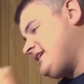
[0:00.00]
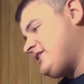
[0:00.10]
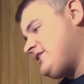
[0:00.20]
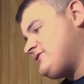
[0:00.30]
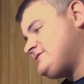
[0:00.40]
it
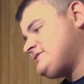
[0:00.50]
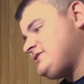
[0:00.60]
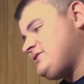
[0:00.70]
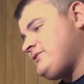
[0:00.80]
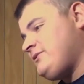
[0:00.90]
goes
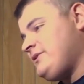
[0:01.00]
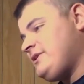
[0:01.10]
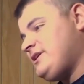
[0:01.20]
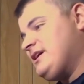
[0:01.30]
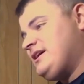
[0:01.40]
to
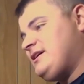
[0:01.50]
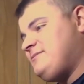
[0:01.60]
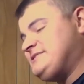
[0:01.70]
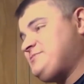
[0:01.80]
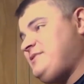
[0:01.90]

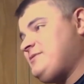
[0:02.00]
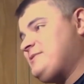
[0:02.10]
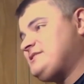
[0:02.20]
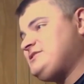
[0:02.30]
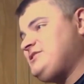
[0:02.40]
Mr. Peanut
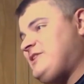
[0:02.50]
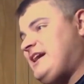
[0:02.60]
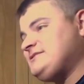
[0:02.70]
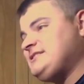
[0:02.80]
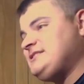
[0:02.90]
Butter's new
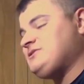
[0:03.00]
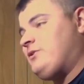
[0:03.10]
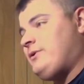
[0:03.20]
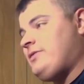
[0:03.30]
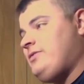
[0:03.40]
house, and it's a
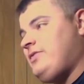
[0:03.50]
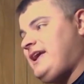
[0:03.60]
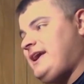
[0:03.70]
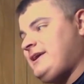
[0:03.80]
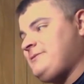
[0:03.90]
whole
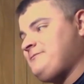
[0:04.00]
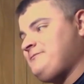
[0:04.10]
thing.